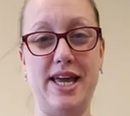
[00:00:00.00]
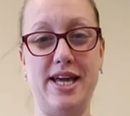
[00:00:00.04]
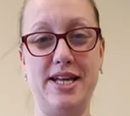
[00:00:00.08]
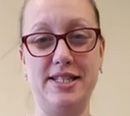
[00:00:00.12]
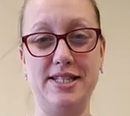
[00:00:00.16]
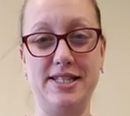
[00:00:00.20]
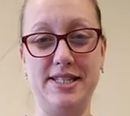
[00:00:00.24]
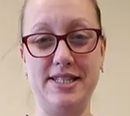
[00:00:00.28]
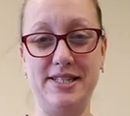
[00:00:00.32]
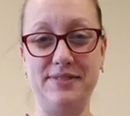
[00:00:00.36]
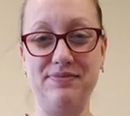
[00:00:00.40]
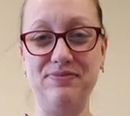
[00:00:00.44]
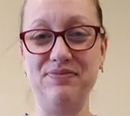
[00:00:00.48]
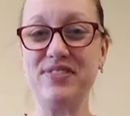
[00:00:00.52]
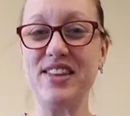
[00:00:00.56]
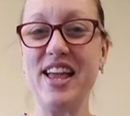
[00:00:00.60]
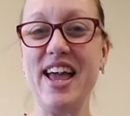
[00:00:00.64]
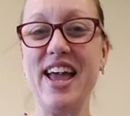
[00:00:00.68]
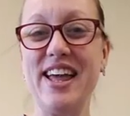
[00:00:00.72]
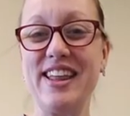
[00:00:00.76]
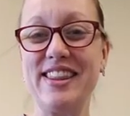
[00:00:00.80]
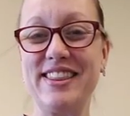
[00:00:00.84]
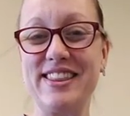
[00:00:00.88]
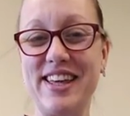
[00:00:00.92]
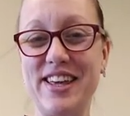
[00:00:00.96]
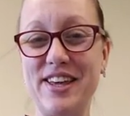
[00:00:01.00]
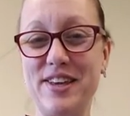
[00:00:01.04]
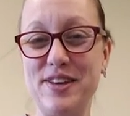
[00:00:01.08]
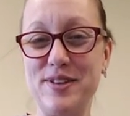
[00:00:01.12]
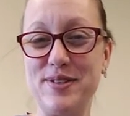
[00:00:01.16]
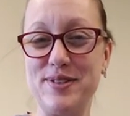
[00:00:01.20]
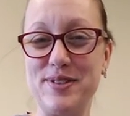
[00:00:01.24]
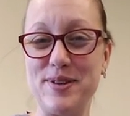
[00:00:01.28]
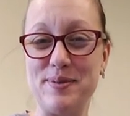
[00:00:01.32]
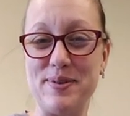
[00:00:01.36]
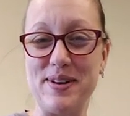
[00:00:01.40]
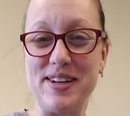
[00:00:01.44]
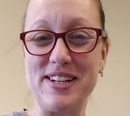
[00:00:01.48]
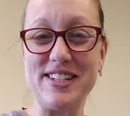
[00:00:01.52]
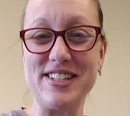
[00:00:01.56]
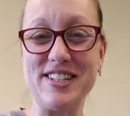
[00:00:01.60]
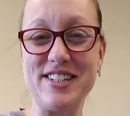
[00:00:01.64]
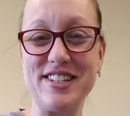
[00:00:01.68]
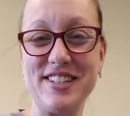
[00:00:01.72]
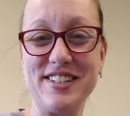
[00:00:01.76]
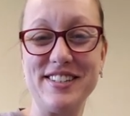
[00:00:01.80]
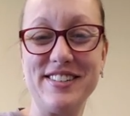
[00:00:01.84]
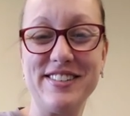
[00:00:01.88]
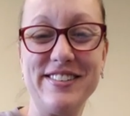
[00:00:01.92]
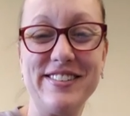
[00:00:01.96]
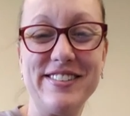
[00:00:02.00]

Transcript: case. Thank you so much.